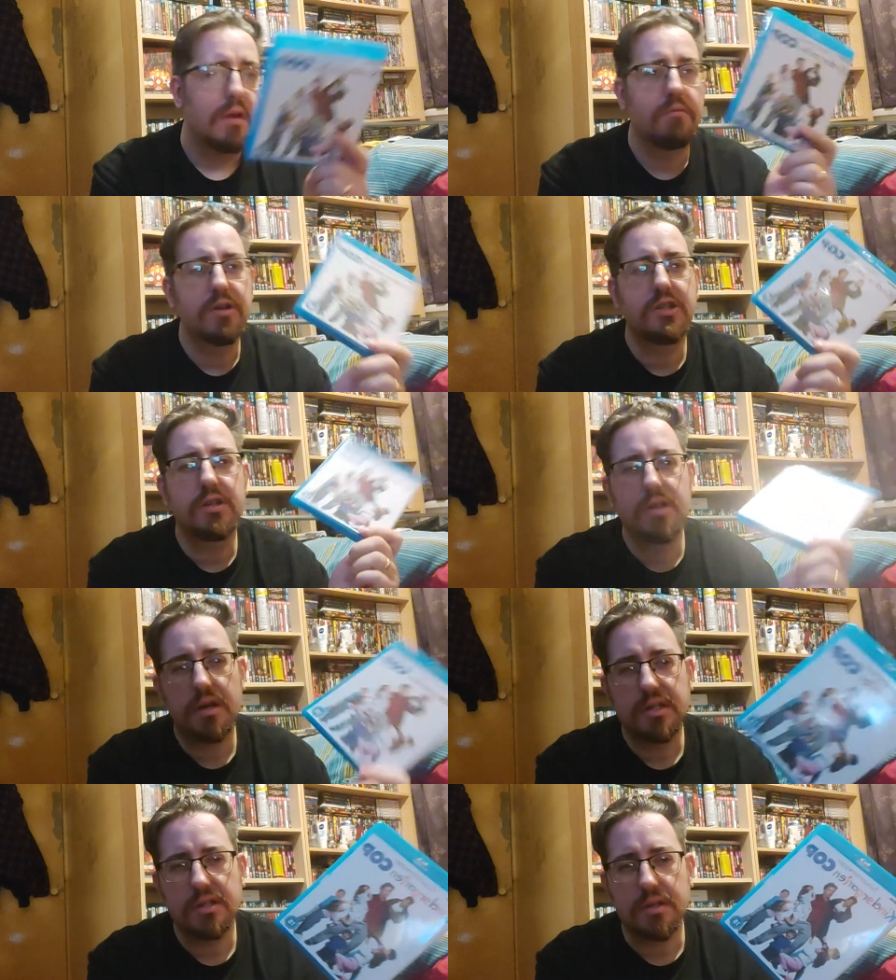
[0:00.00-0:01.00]
Richard
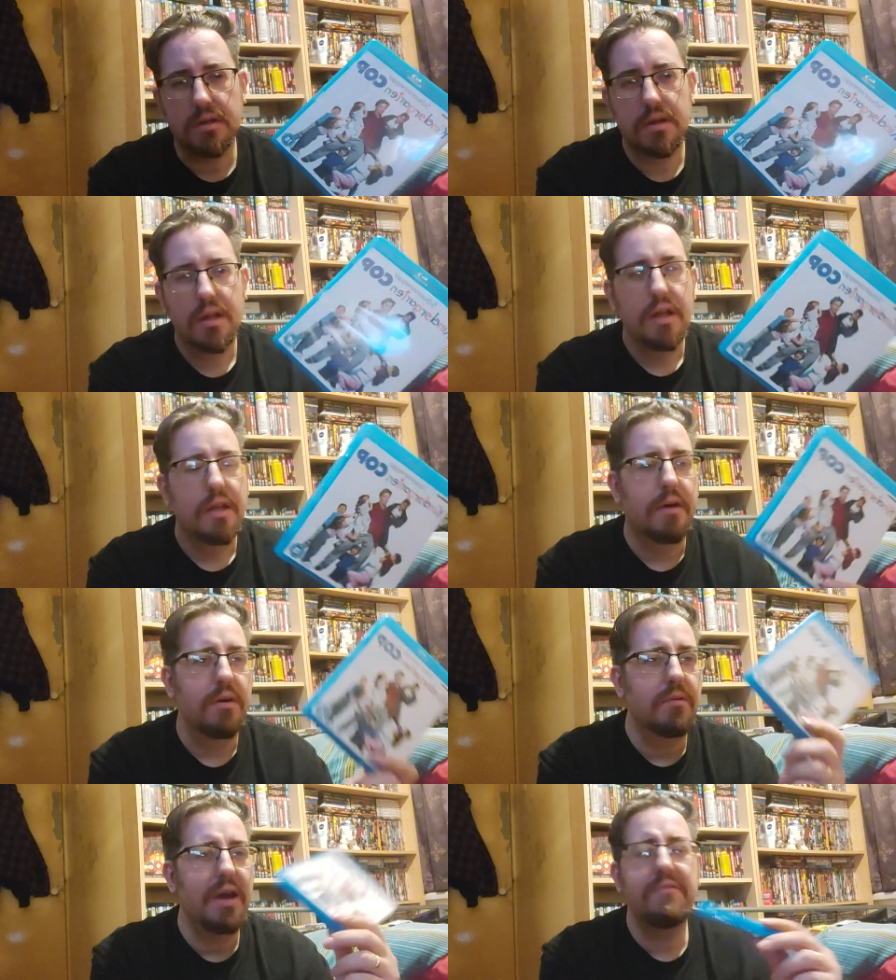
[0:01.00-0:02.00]
Tyson. Now,
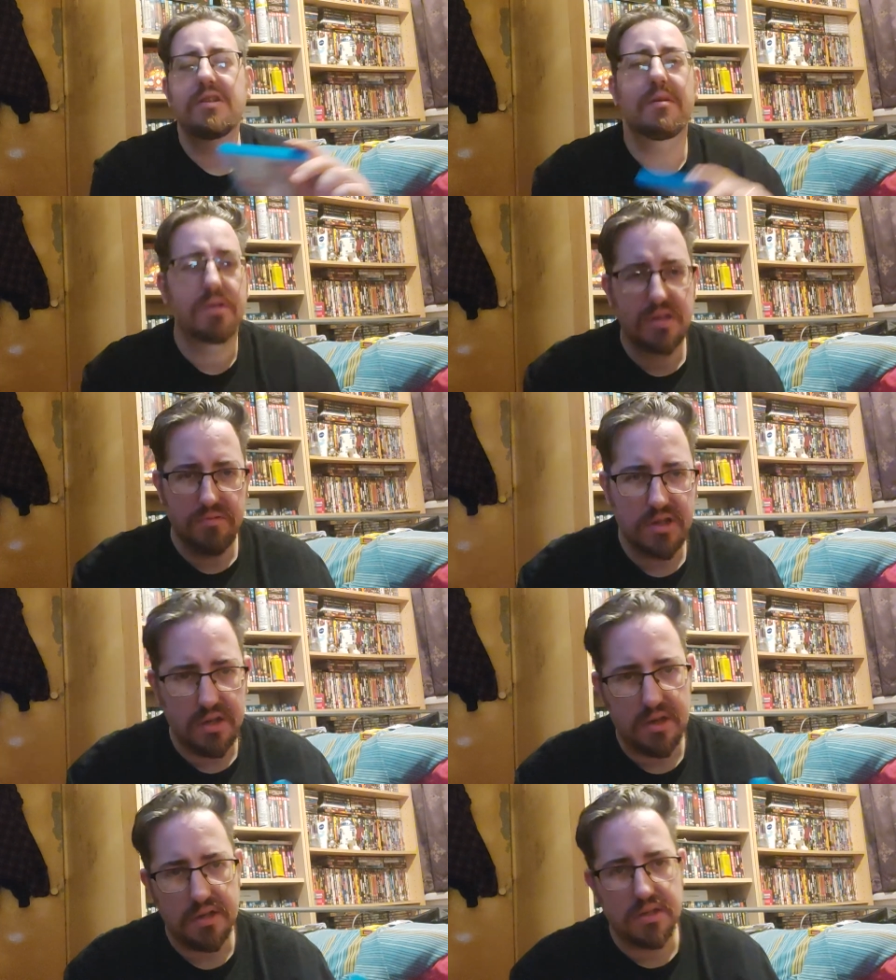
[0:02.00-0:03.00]
every time I see
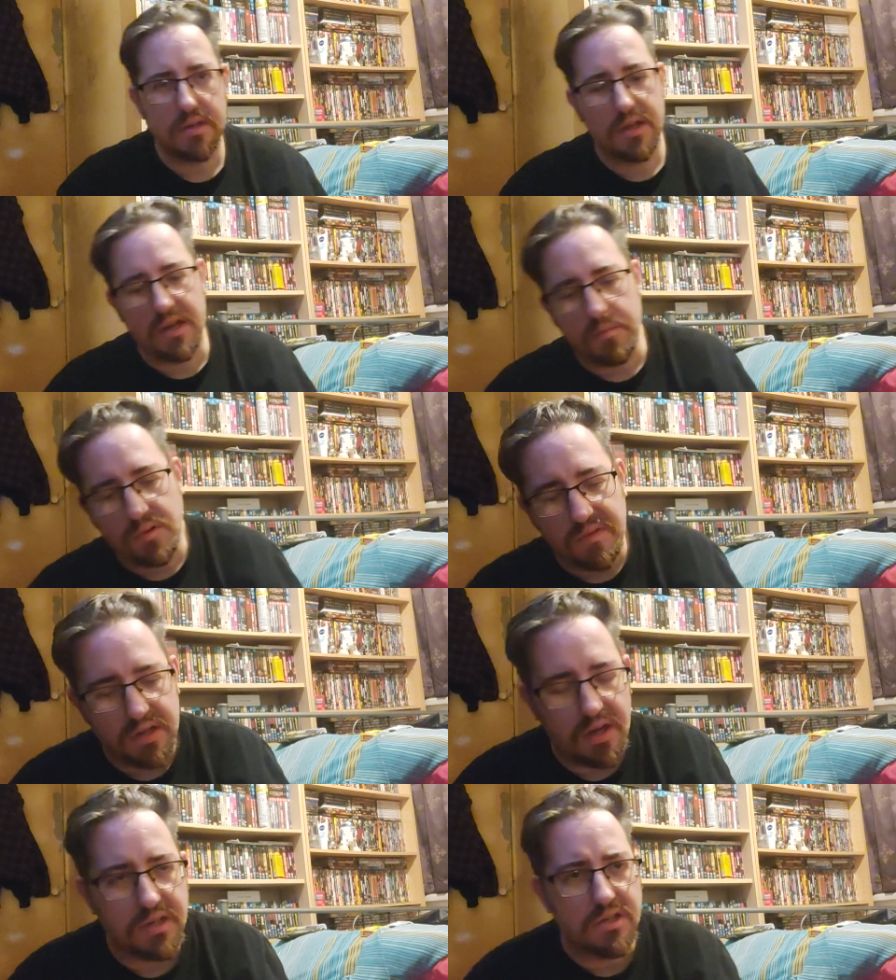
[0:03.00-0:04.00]
Richard Tyson in a
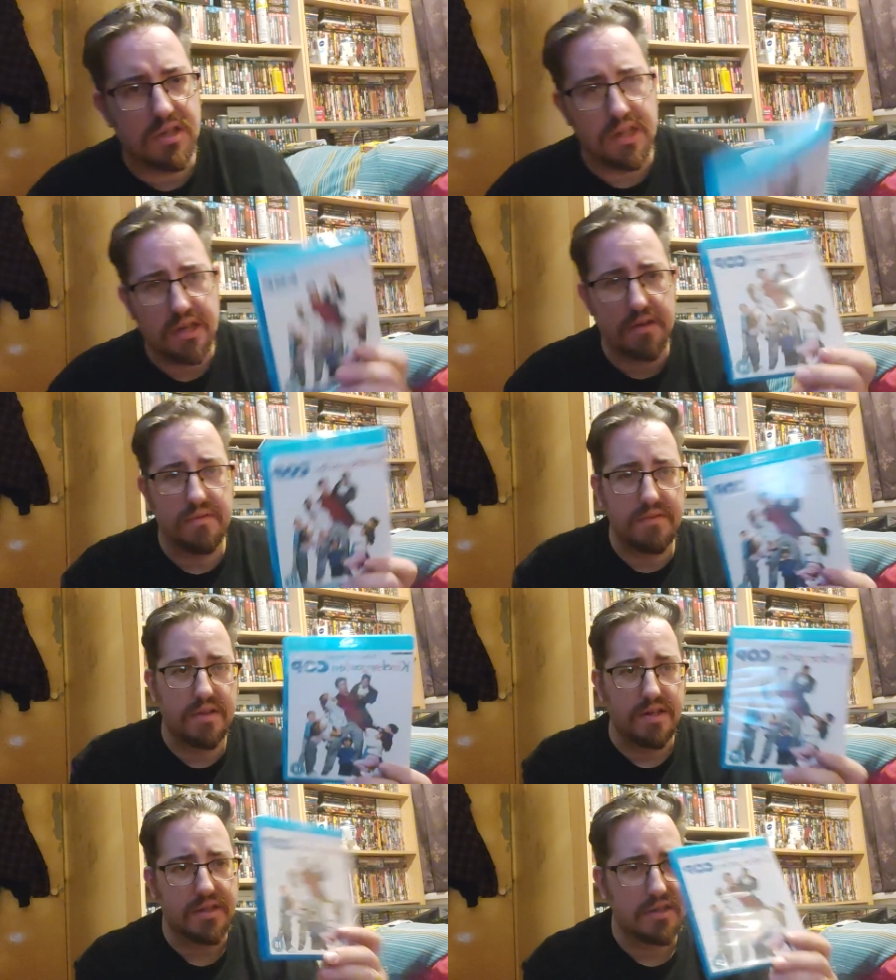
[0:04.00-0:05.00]
movie, I just think of
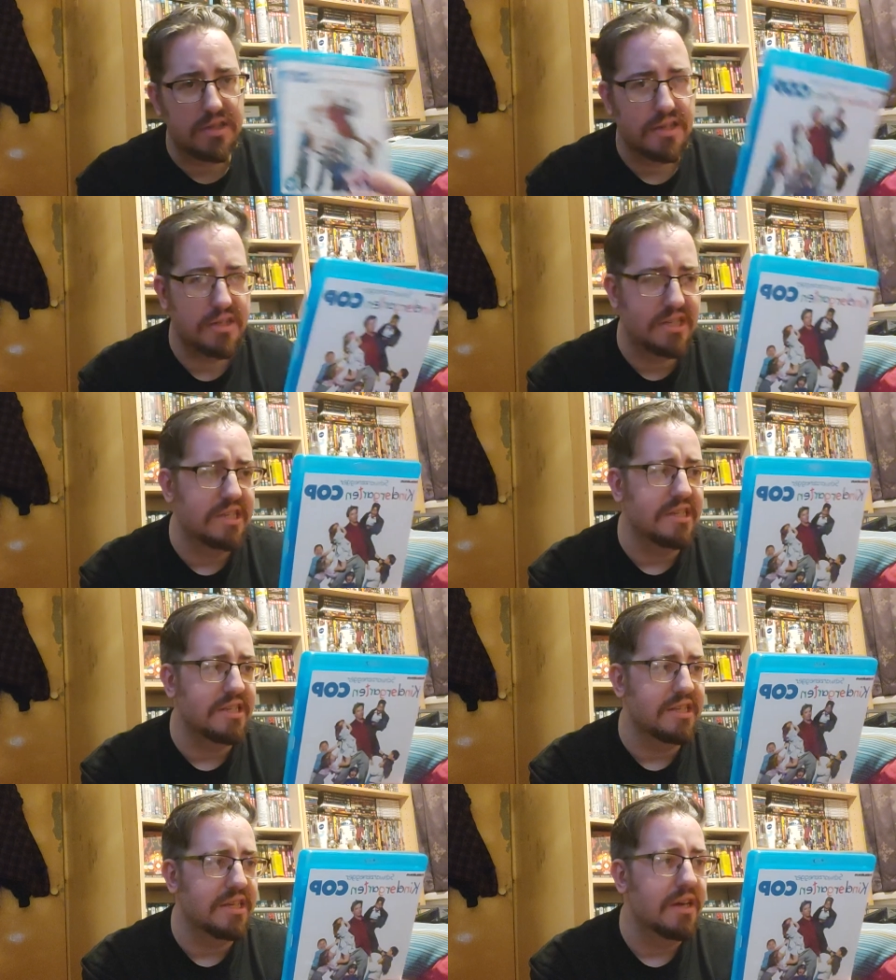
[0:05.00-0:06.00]
like the
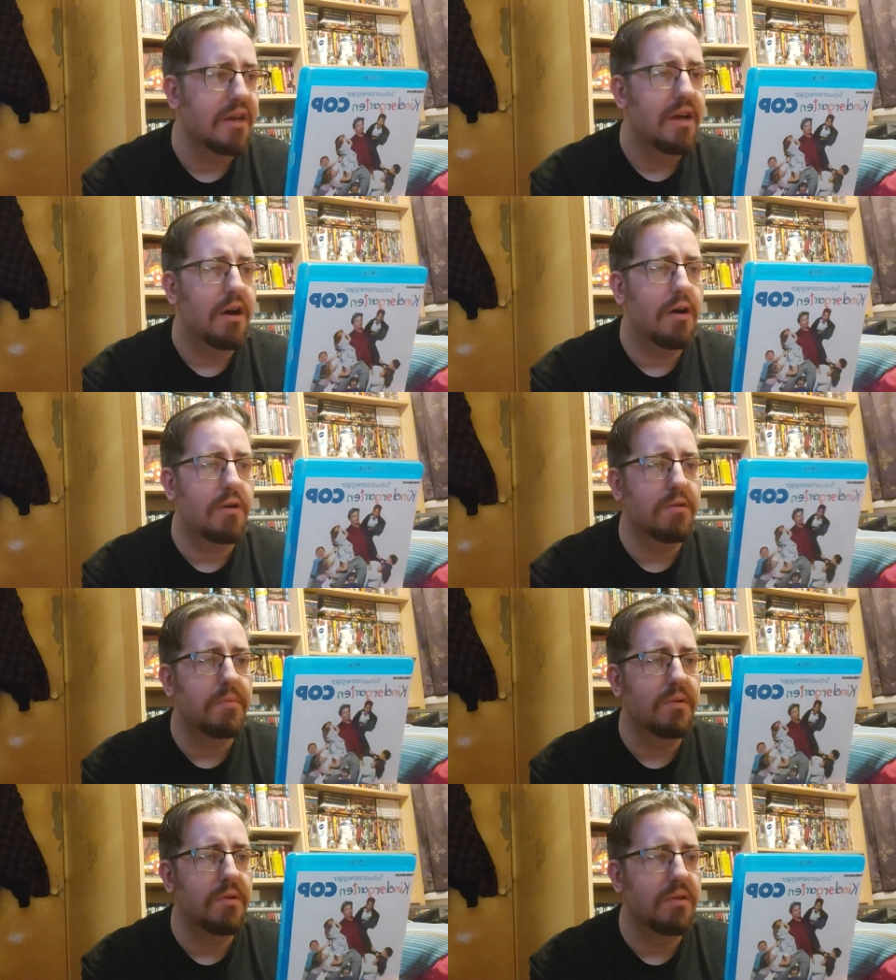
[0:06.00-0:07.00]
sleazy,
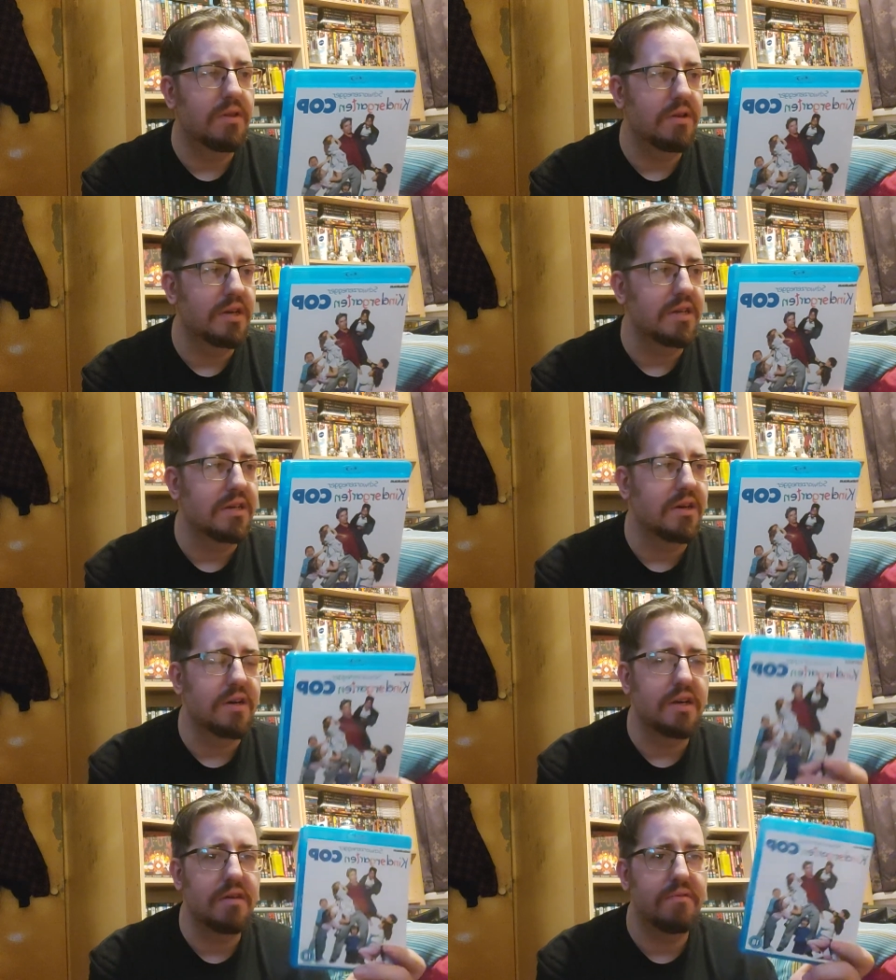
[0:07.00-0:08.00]
horrible-looking
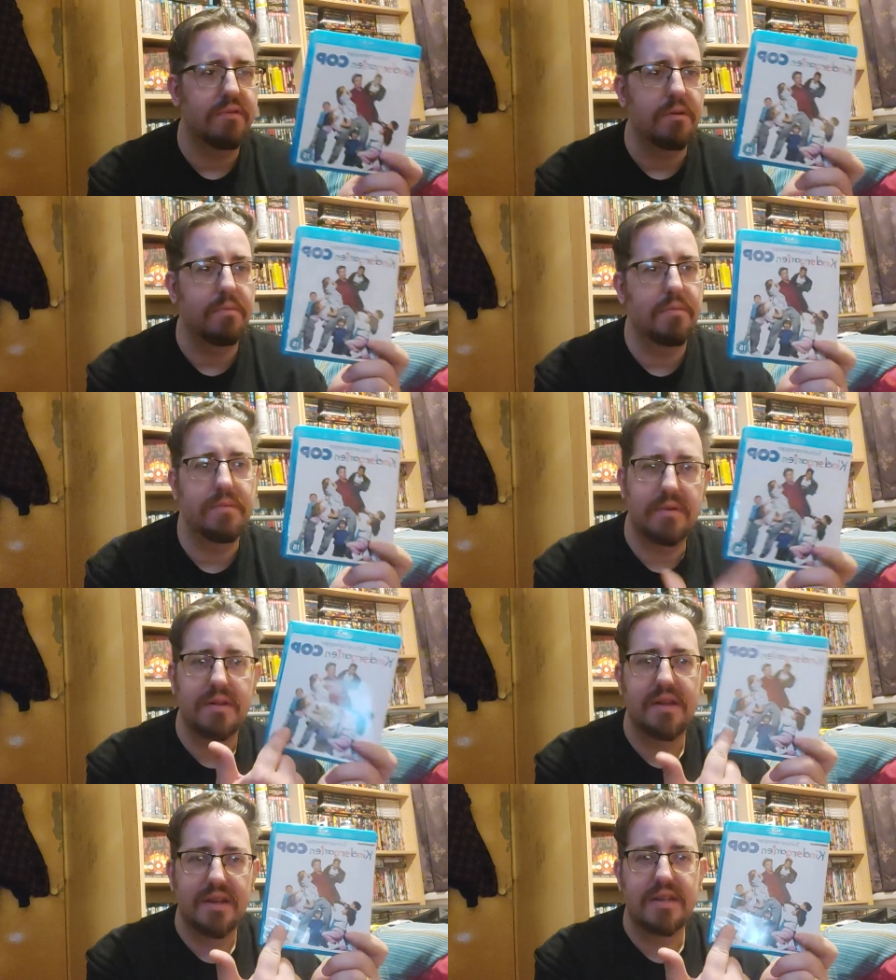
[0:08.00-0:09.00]
guy from
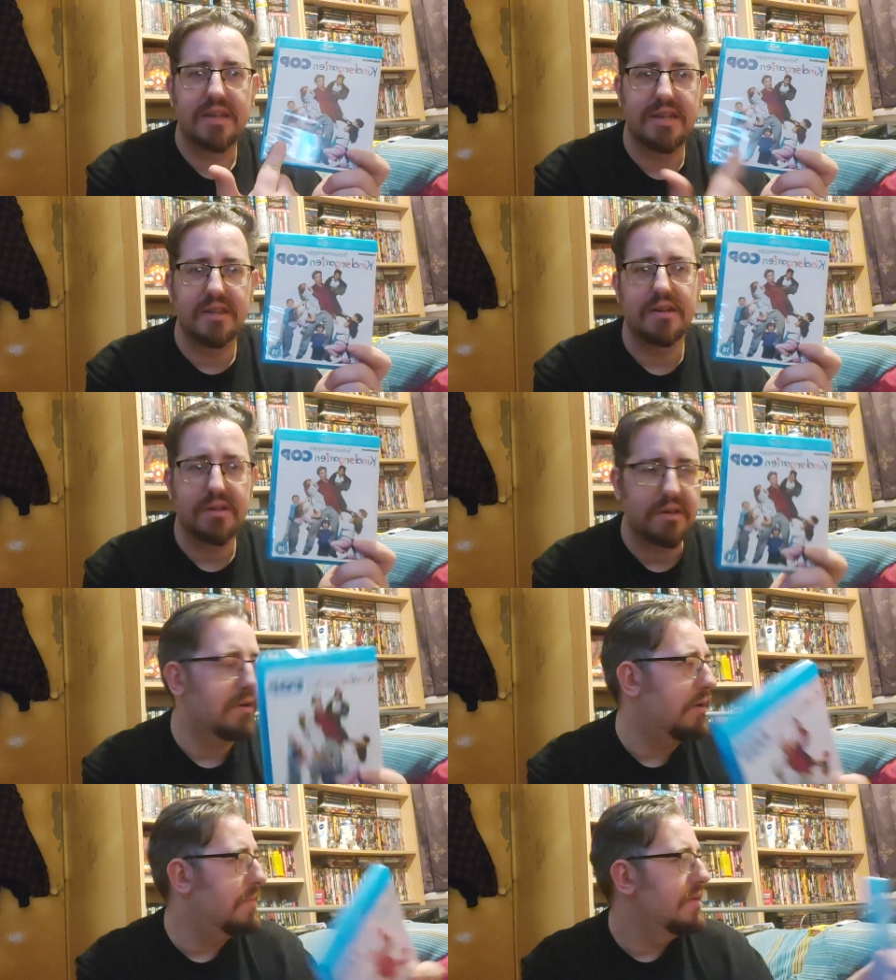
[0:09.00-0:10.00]
Kindergarten
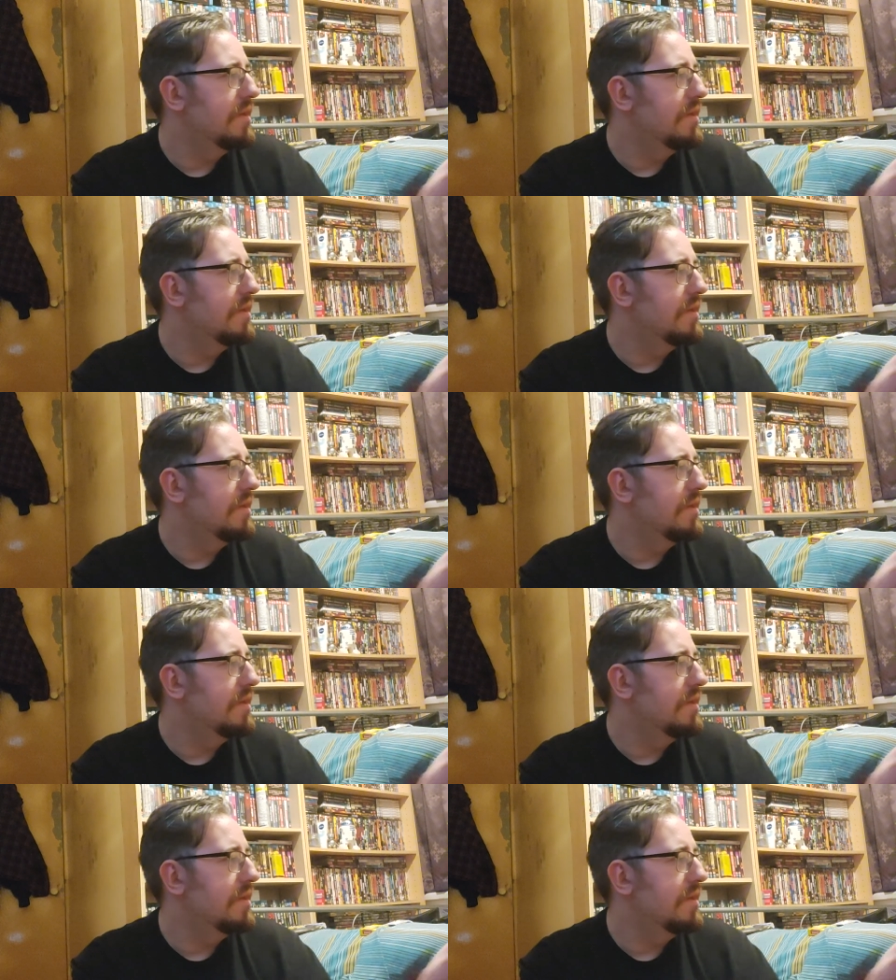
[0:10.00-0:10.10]
Cop.